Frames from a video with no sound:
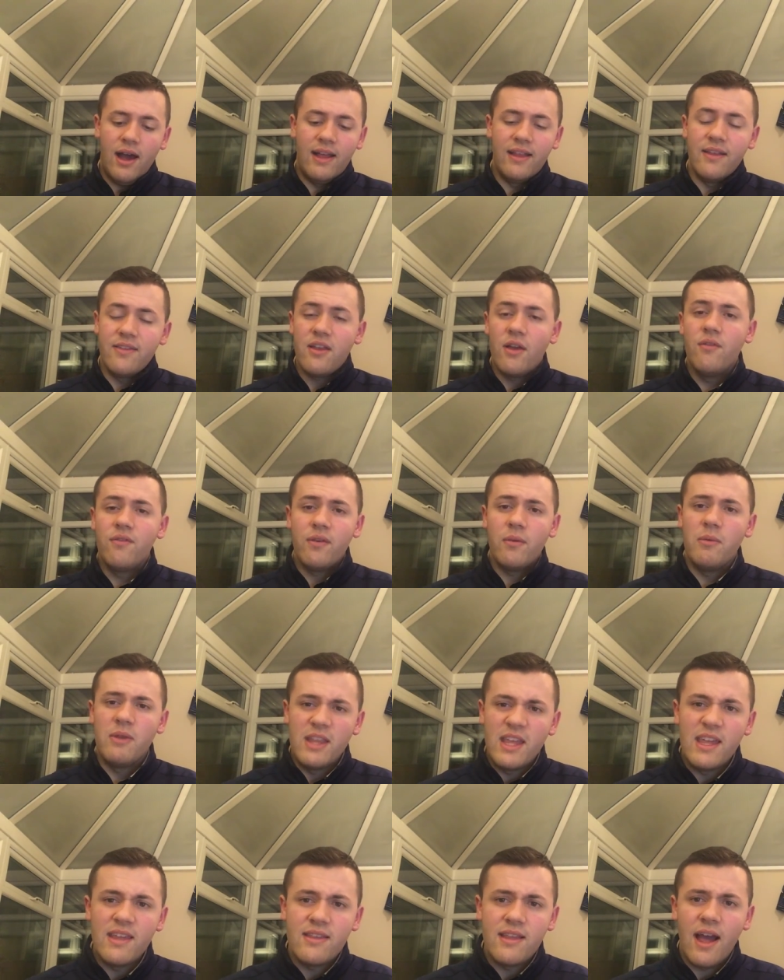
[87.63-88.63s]
And I don't think we
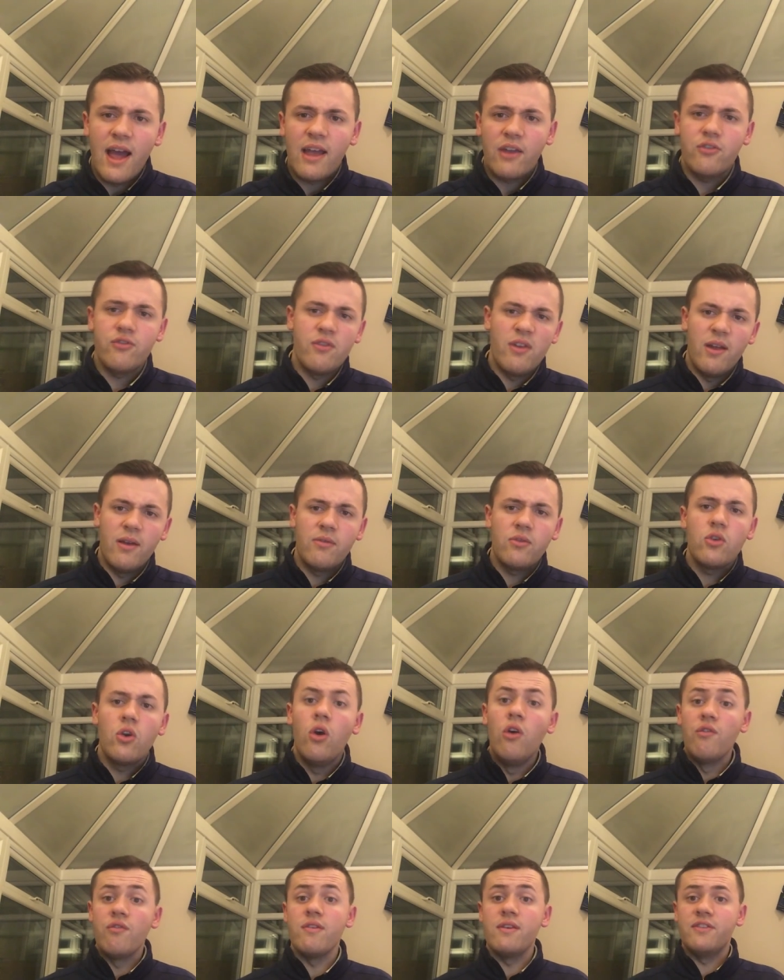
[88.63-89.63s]
need that extra
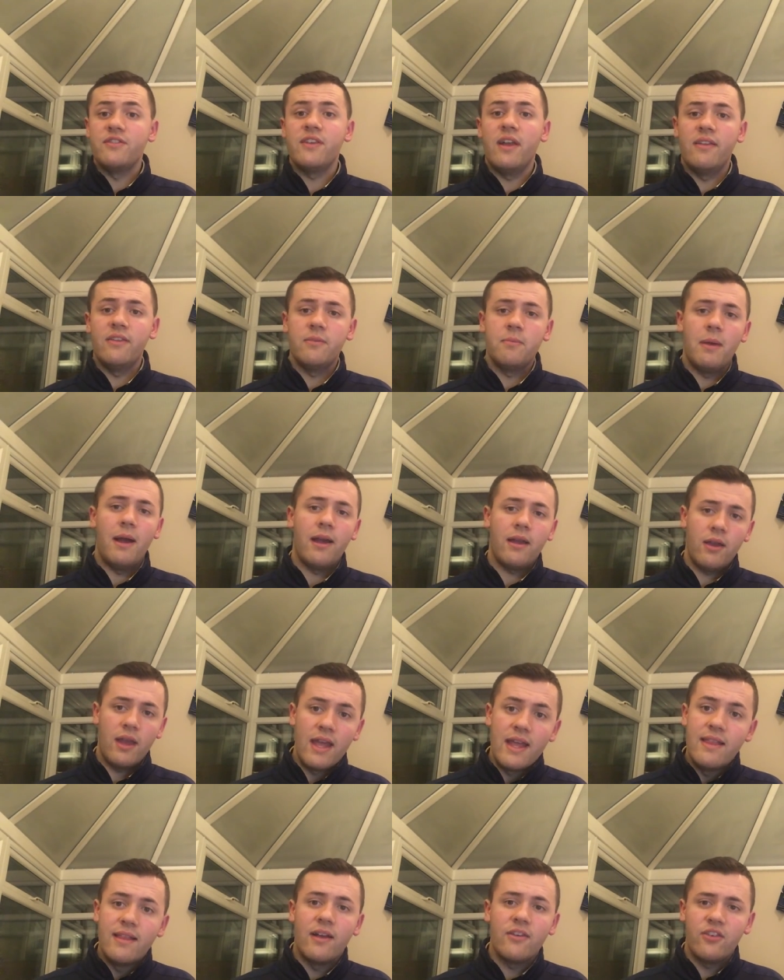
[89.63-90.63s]
covering centre-back
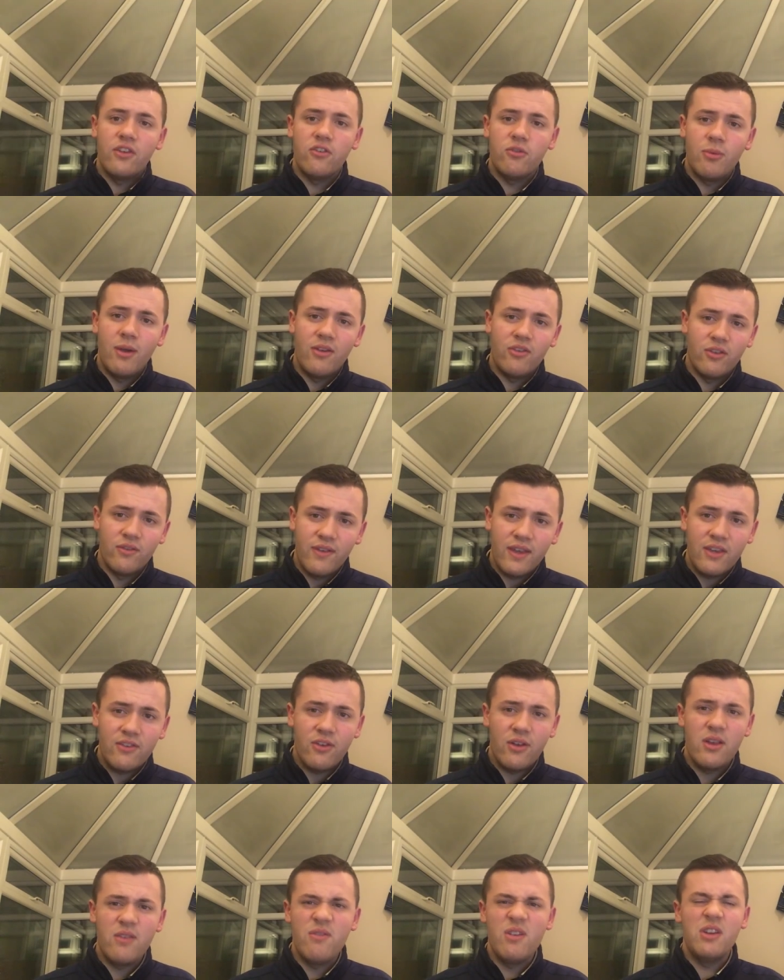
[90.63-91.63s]
in that situation. I think
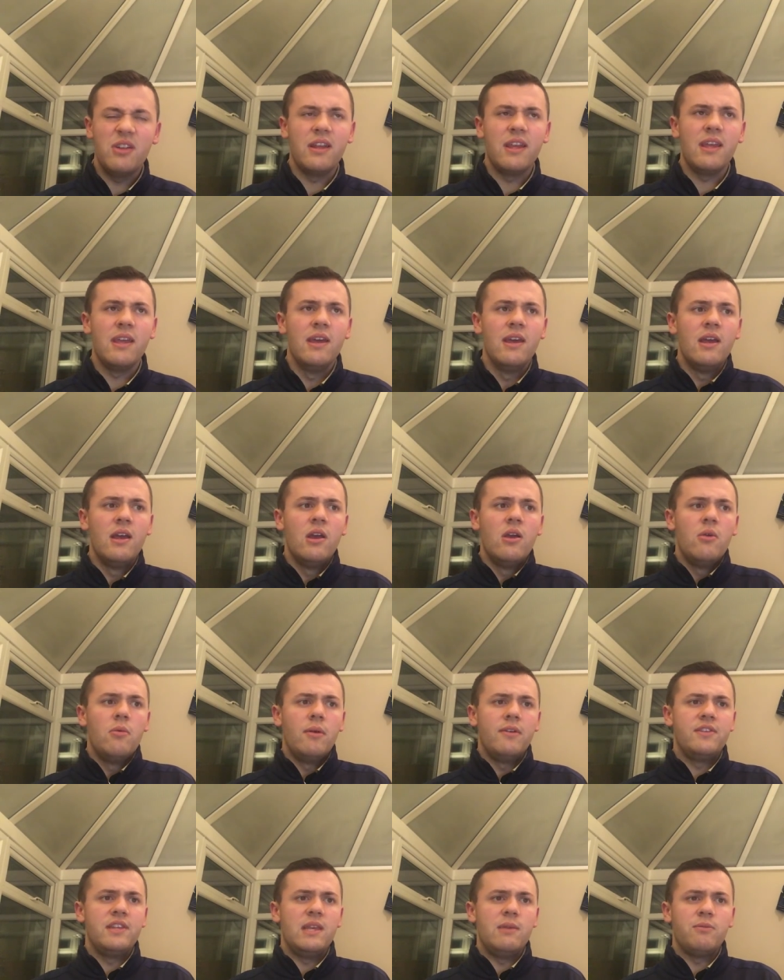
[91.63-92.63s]
it's only really
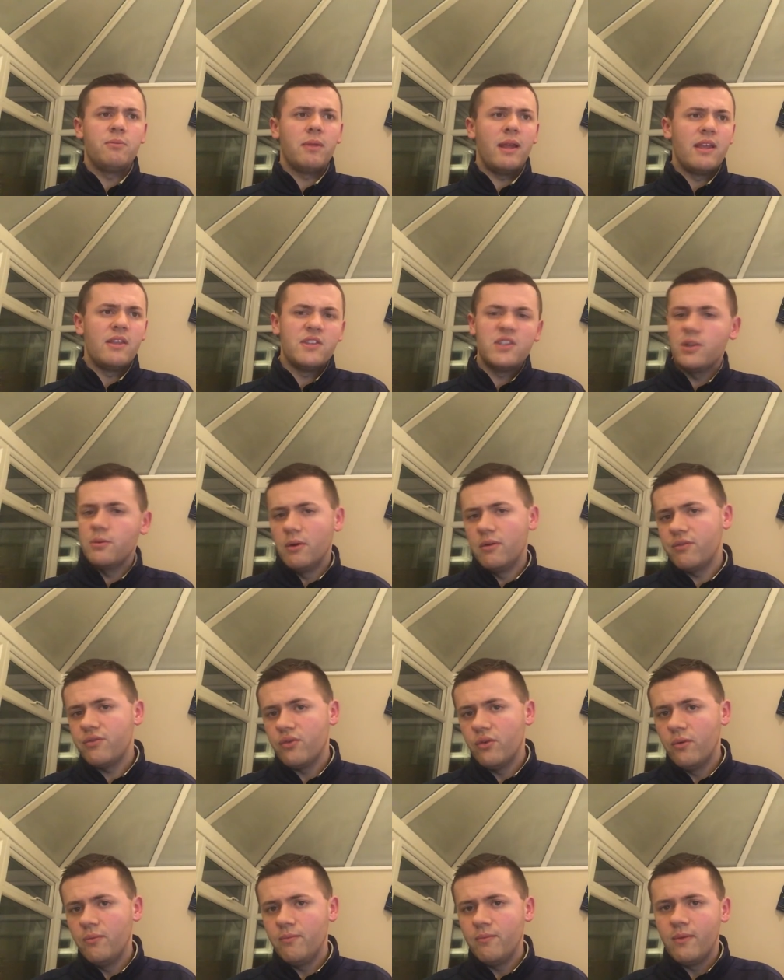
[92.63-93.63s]
when teams play two up
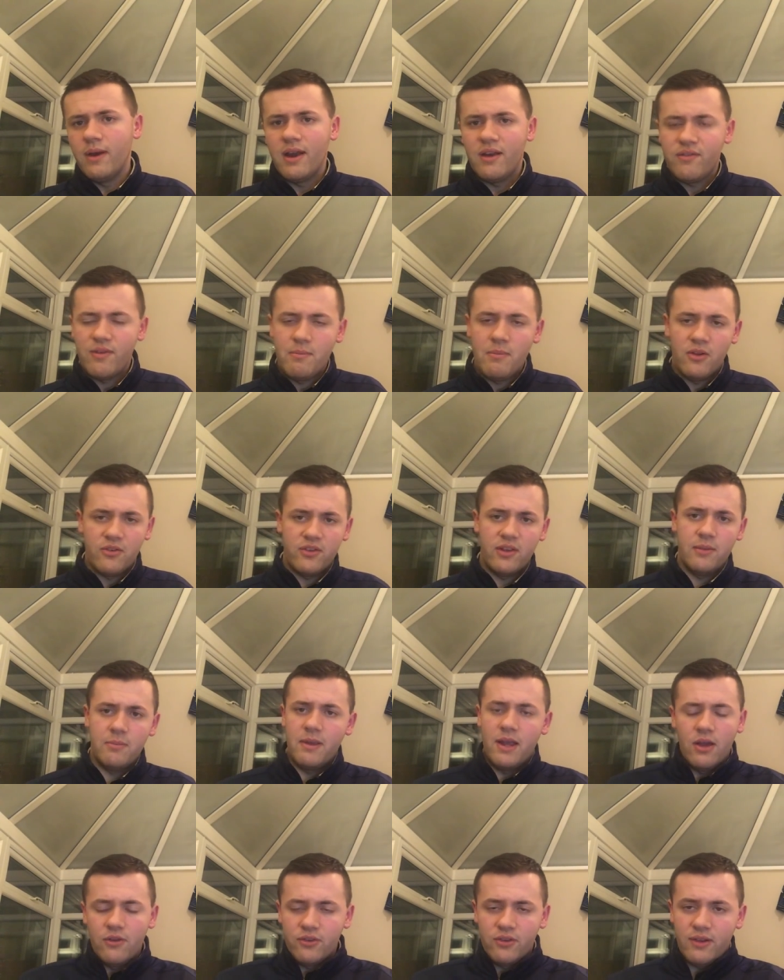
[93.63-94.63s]
front where I think Marcelo
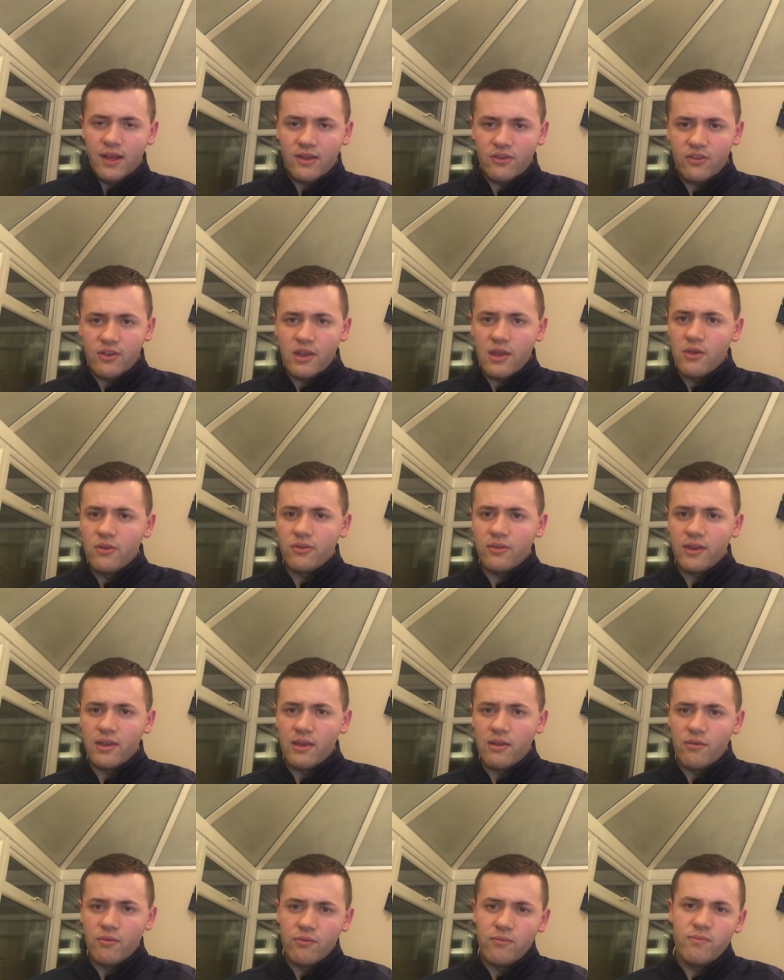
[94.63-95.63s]
Bielsa likes to use
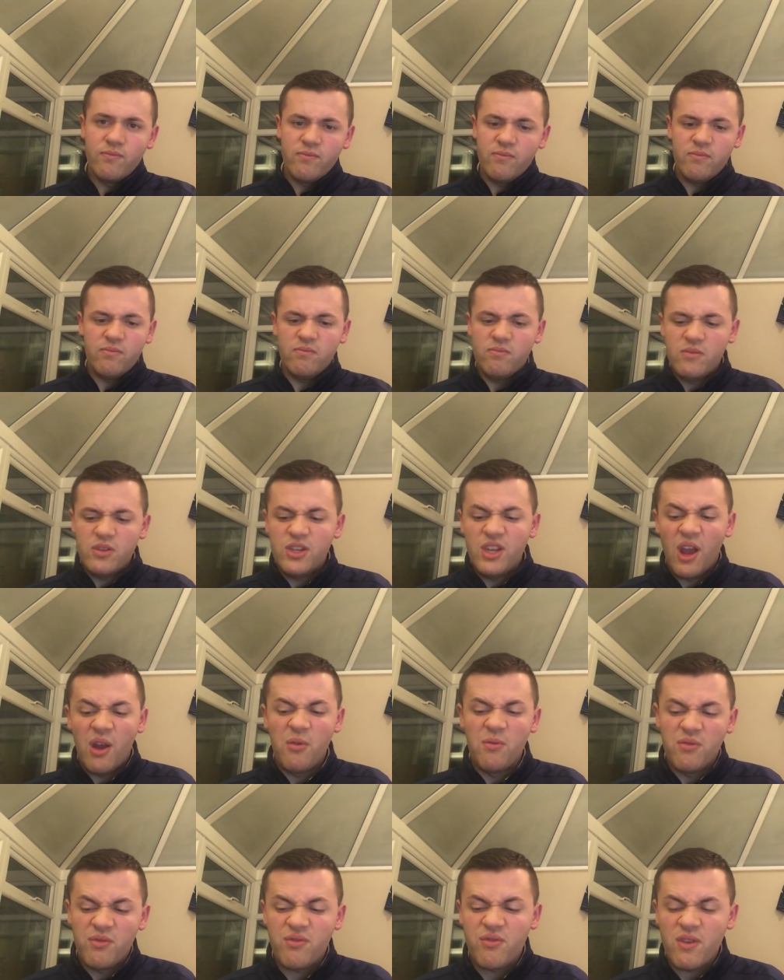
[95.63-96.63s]
the, you
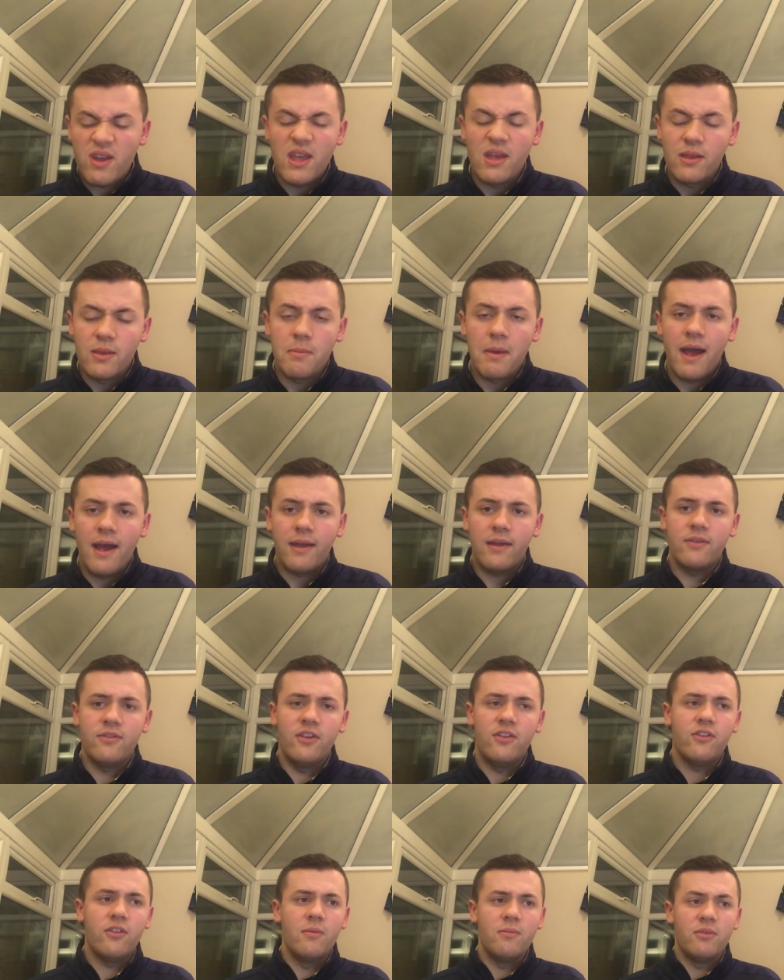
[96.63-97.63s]
know, three at the back
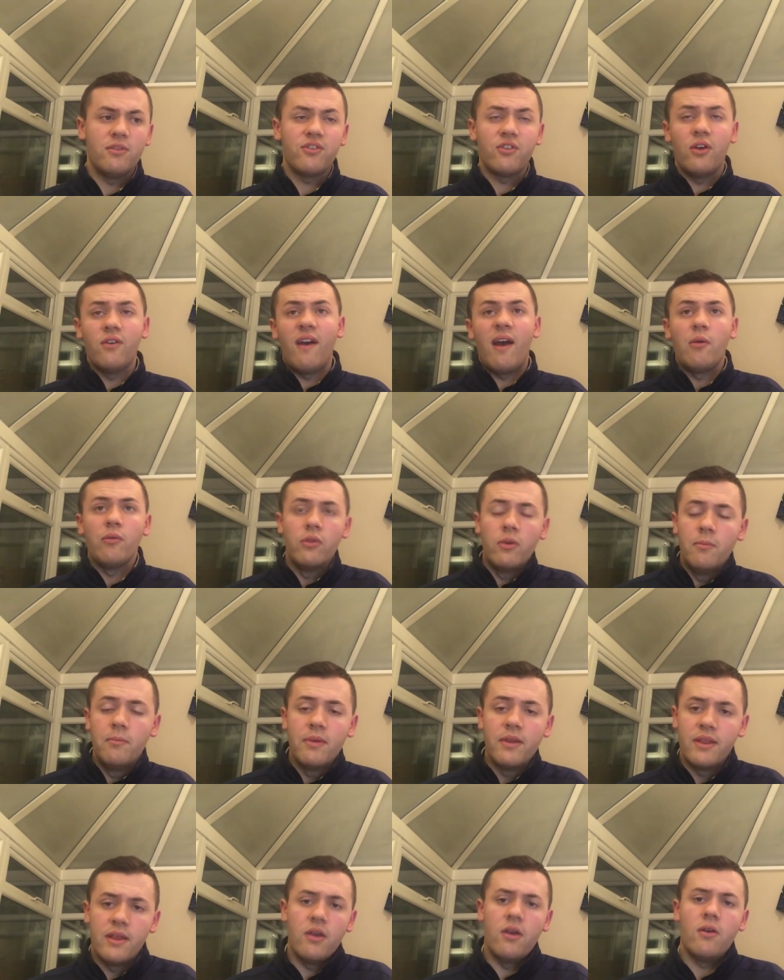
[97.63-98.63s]
system to sort of
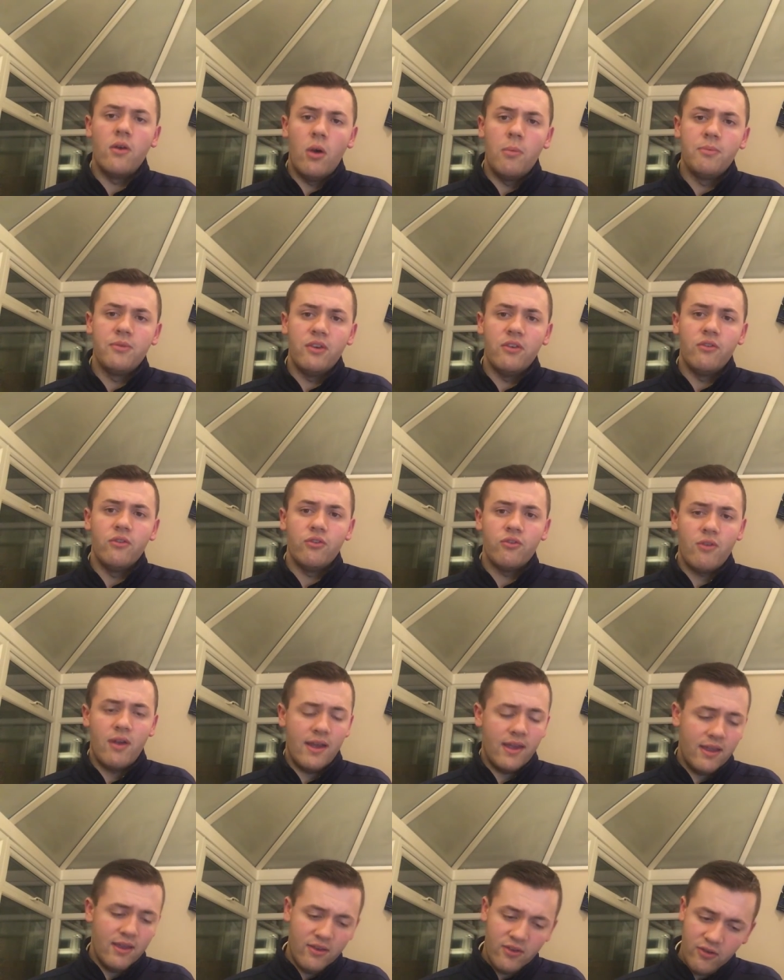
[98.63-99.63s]
outnumber the opposition
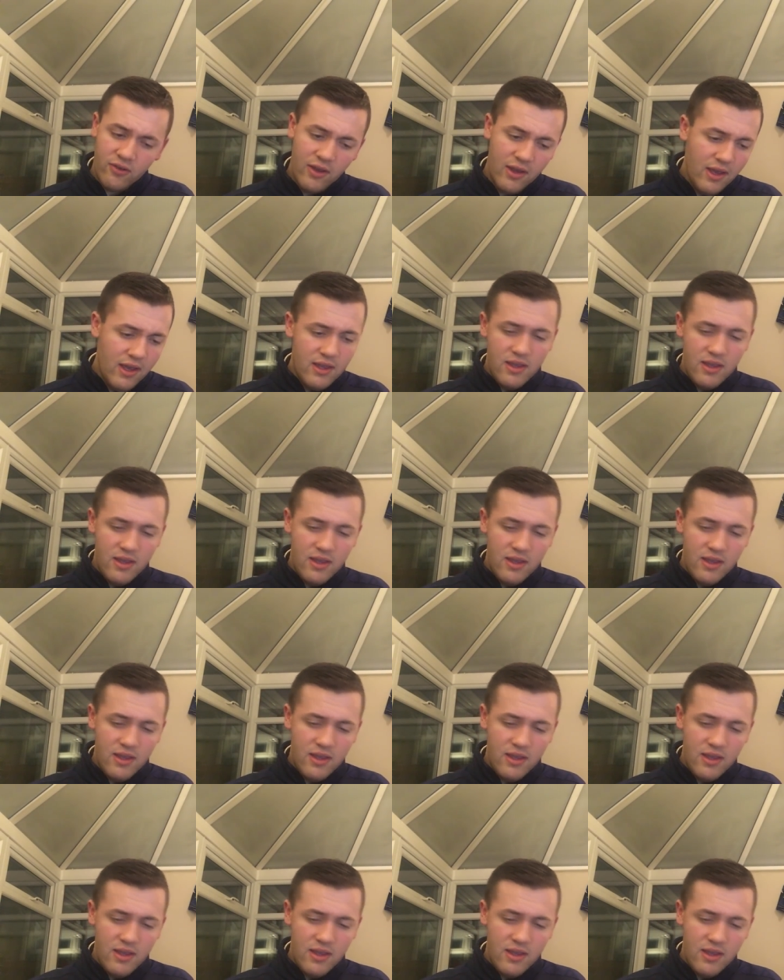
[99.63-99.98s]
strikers.